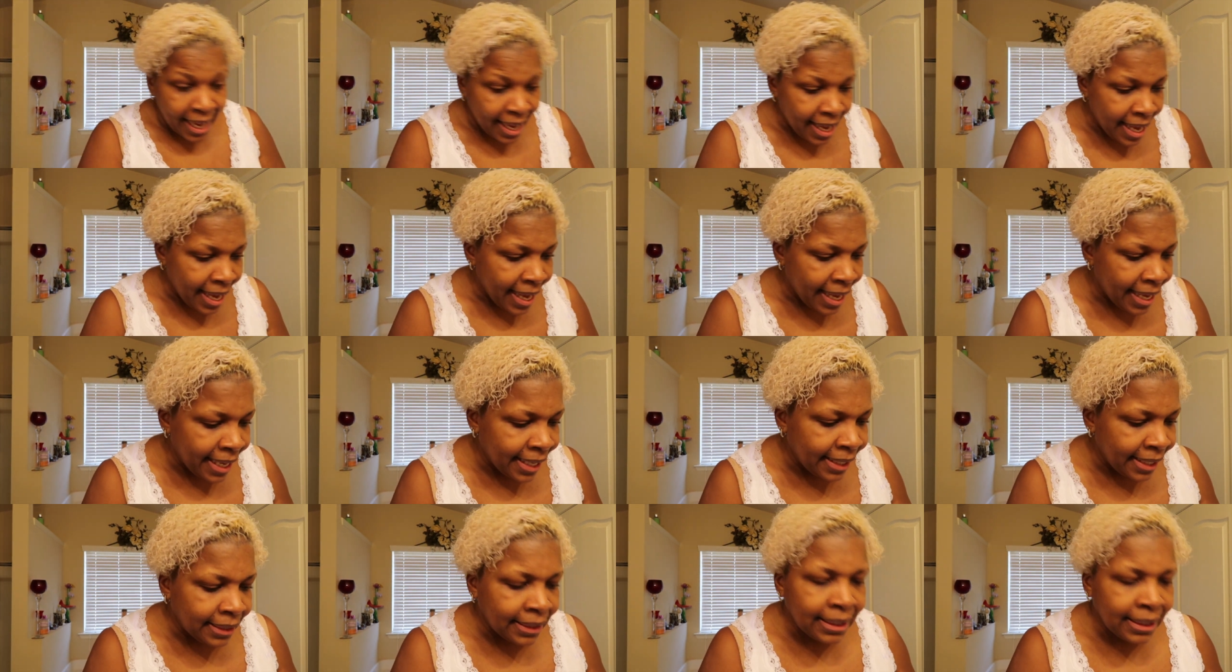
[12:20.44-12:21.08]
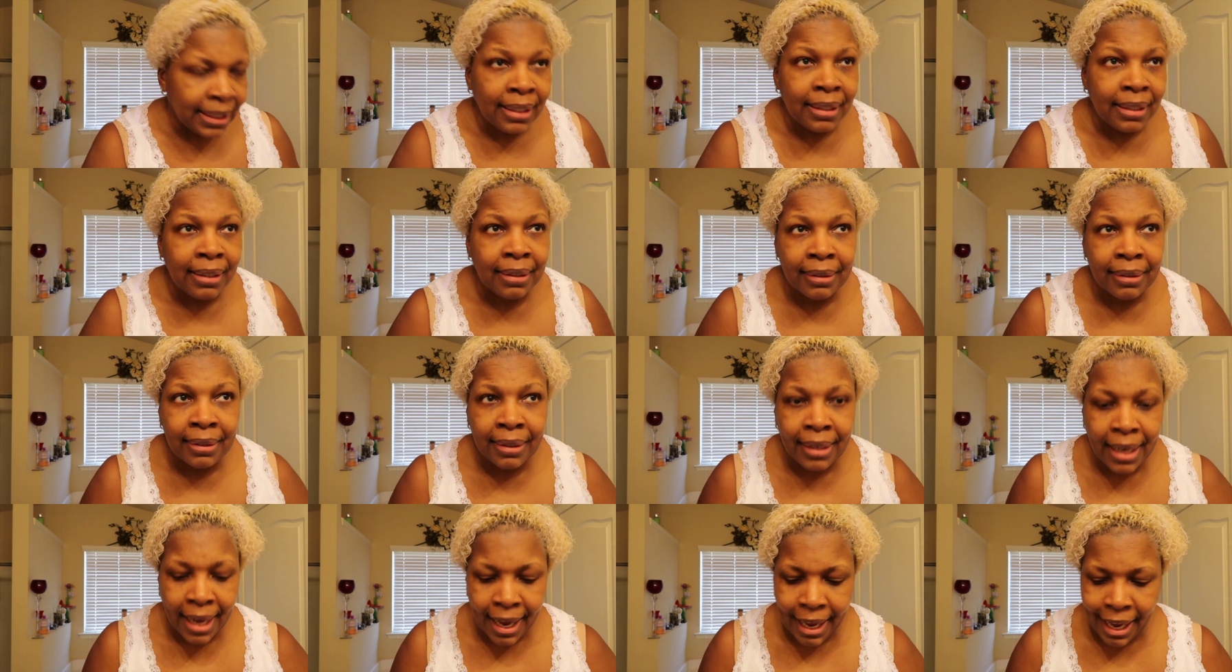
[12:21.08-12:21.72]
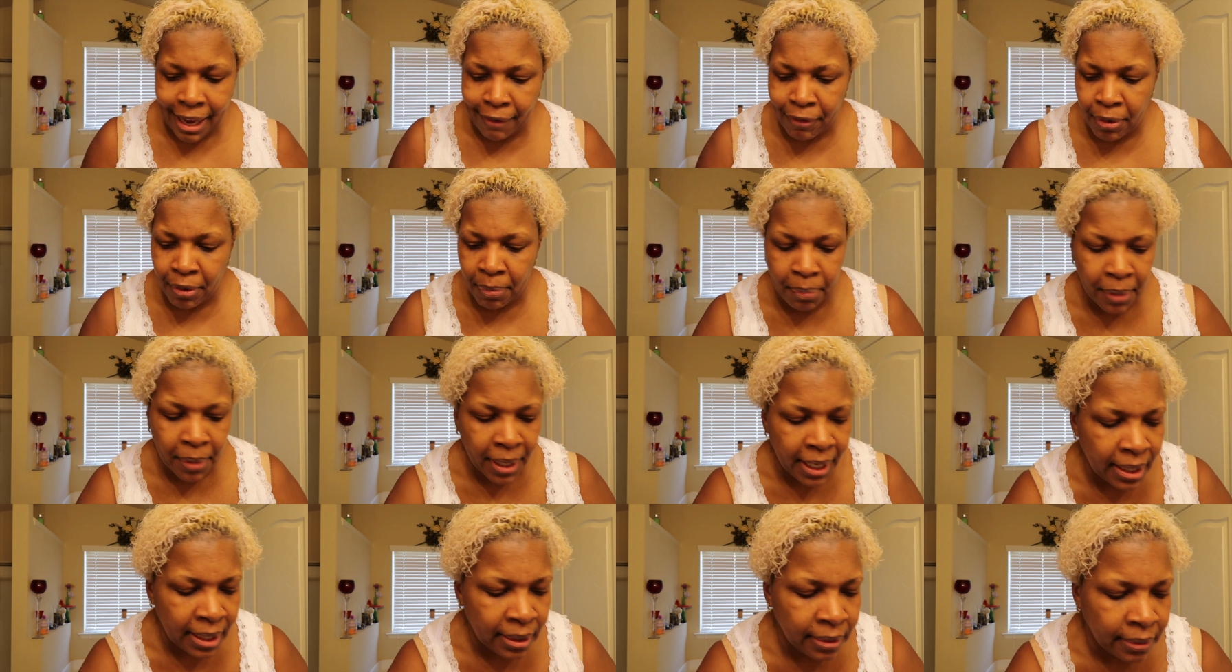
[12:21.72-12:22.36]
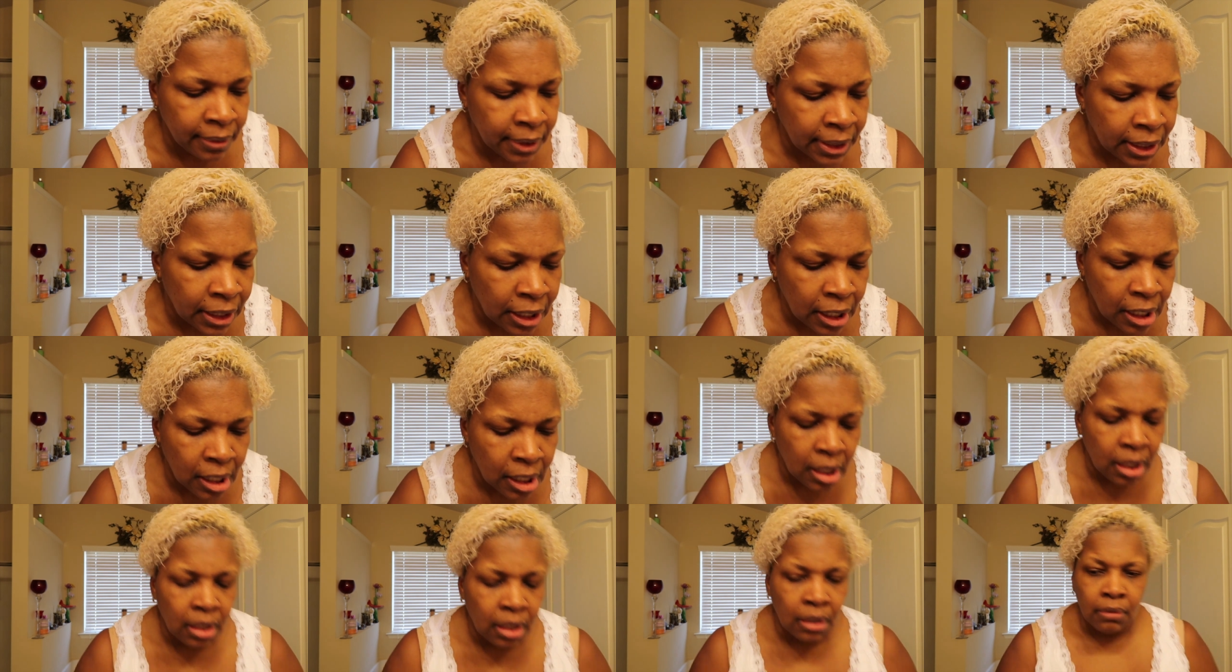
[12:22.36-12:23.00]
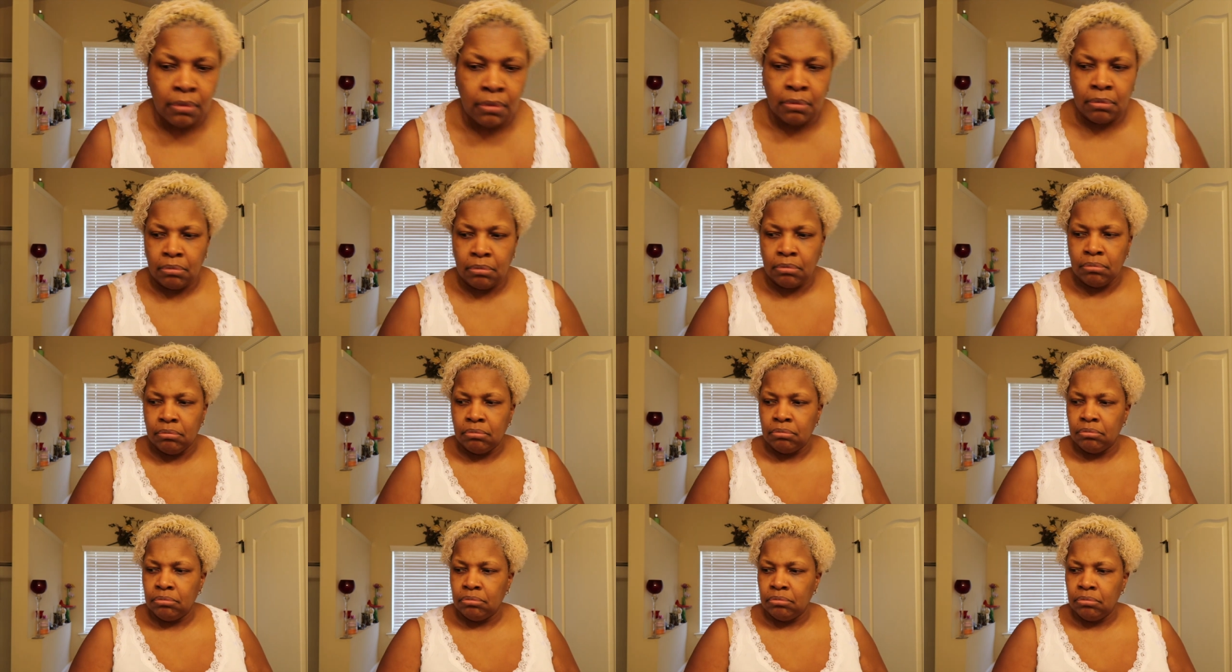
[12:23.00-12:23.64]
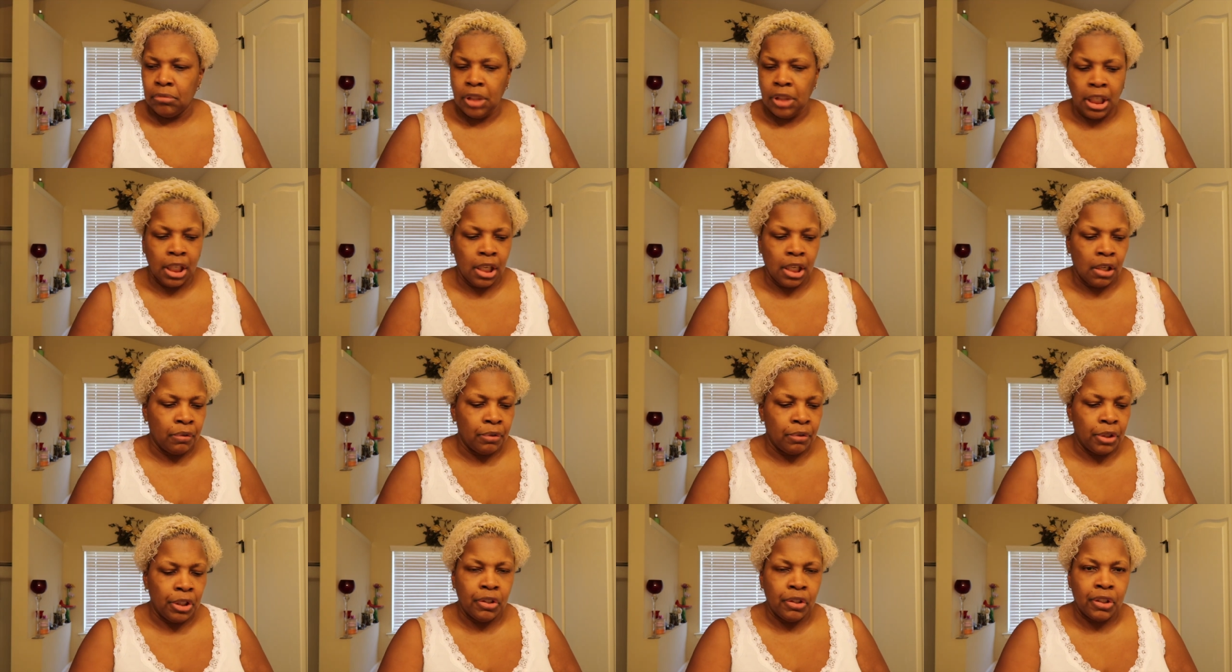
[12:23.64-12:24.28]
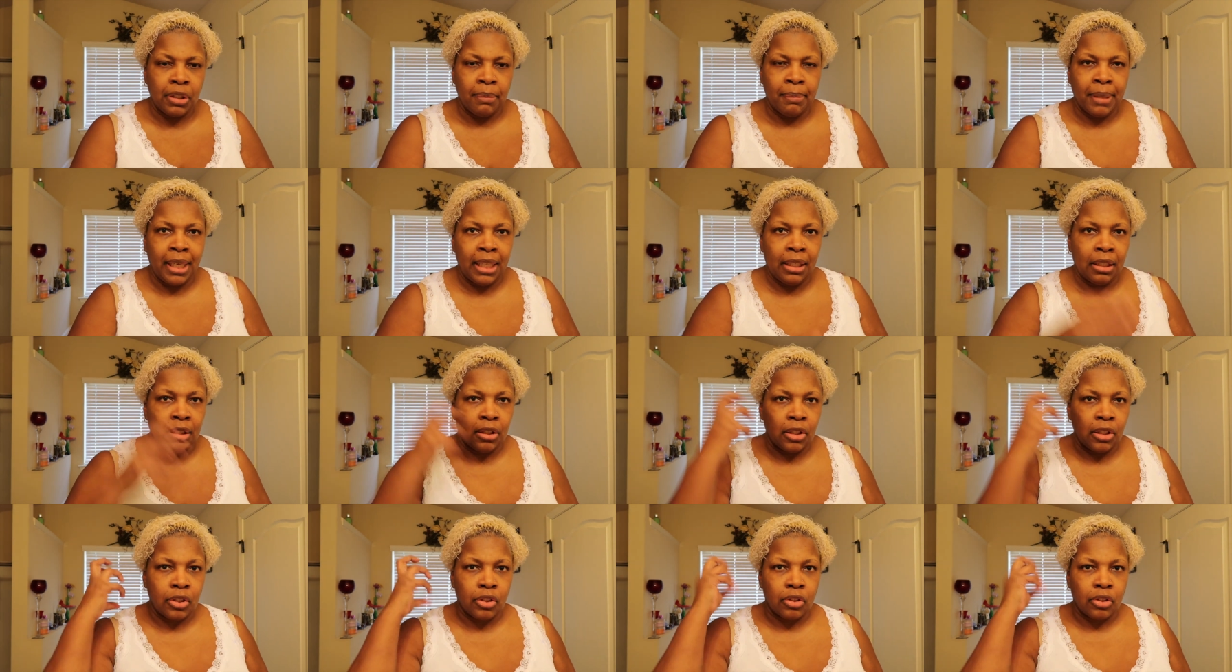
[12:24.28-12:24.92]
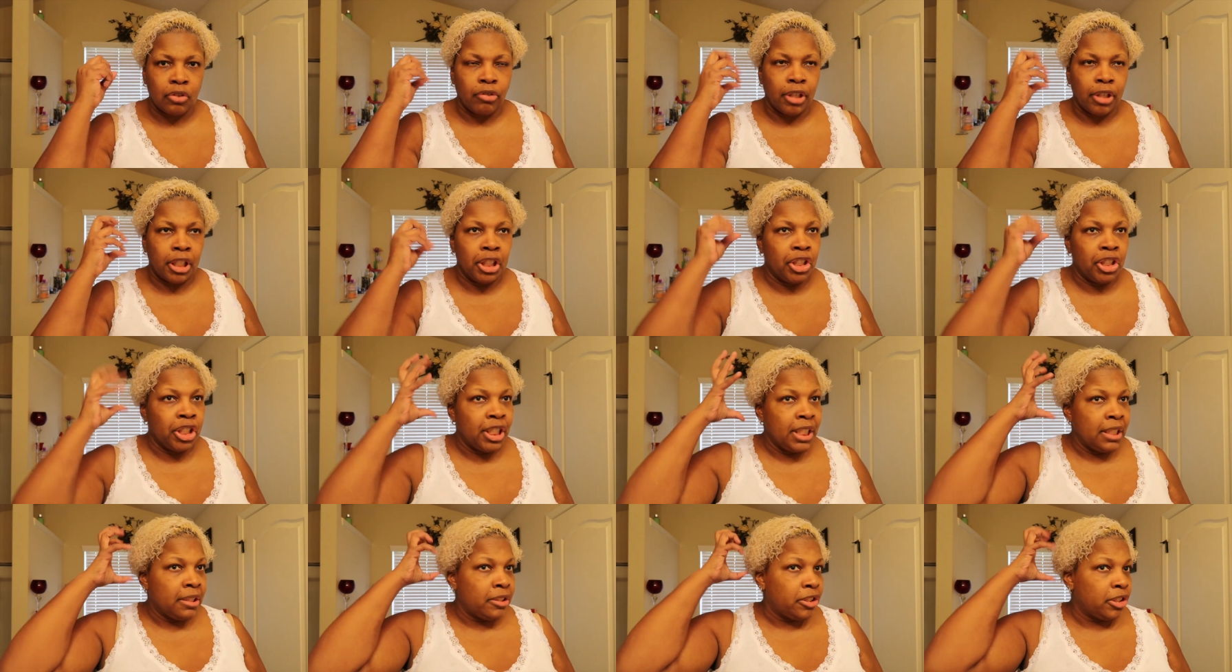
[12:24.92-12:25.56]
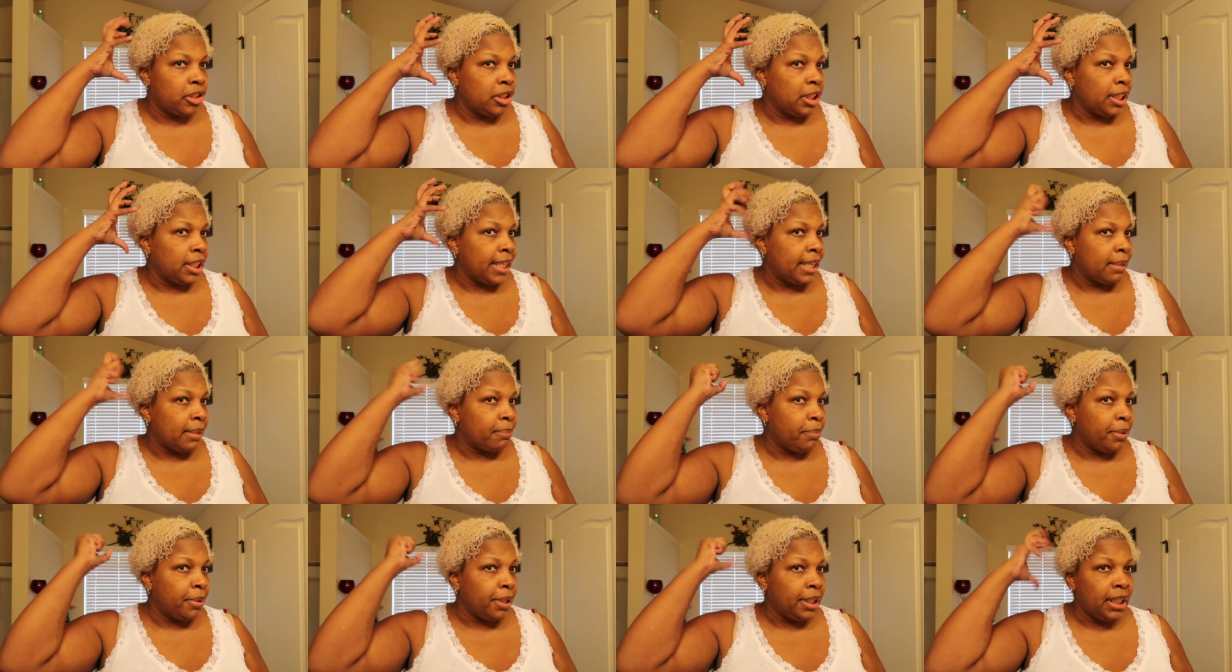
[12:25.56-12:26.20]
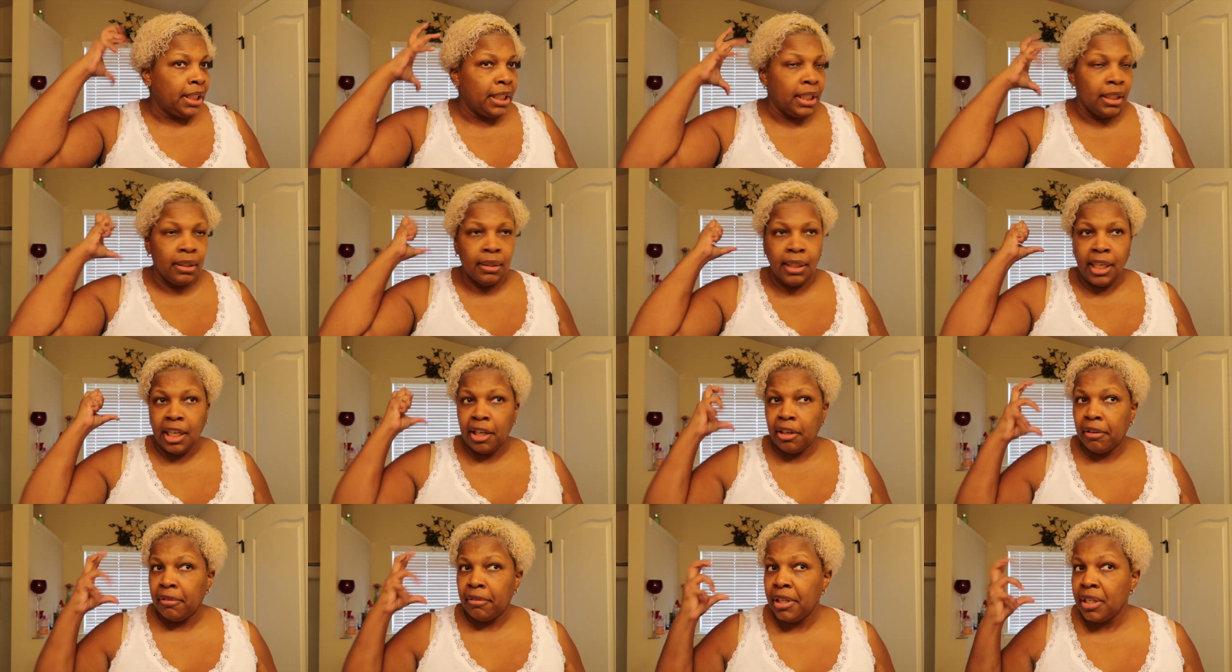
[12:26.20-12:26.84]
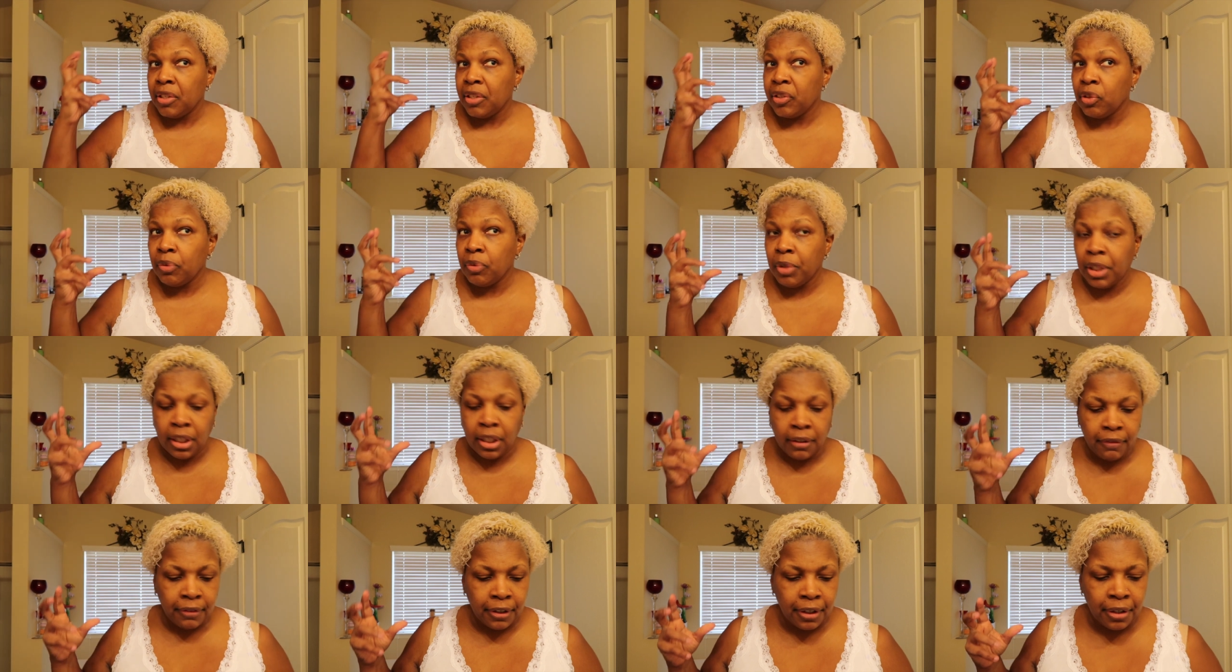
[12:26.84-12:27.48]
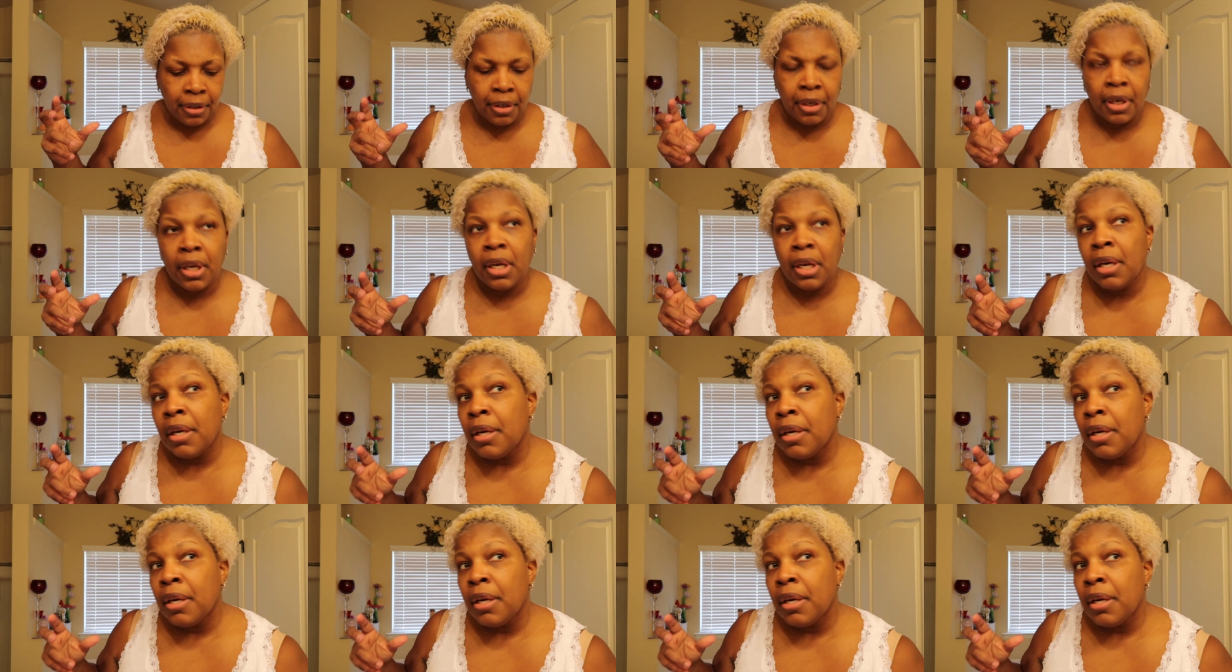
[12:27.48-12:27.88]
And I haven't been, you know, using my little scrunchies to like put it in areas or whatever.